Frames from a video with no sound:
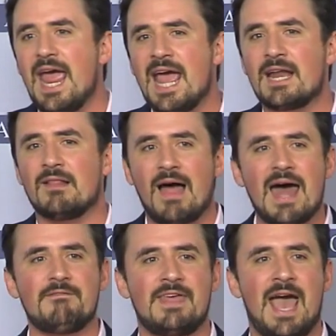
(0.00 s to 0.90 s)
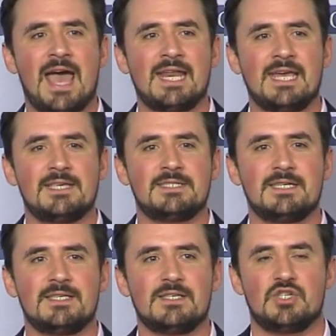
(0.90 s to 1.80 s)
And a lot of that is
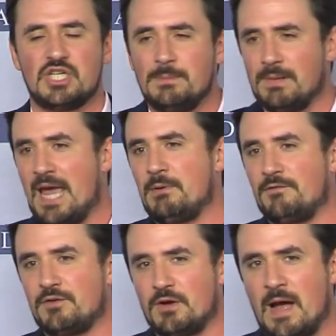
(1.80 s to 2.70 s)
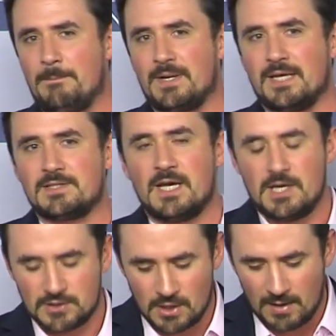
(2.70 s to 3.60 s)
cheap labor for their companies.
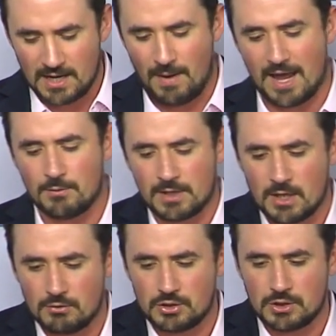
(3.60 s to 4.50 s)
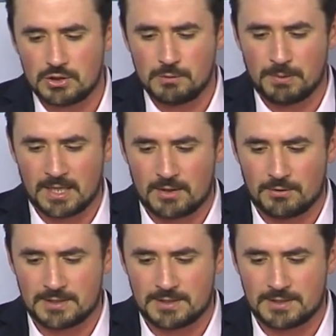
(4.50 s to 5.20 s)
So anyway, I don't want to go too, too political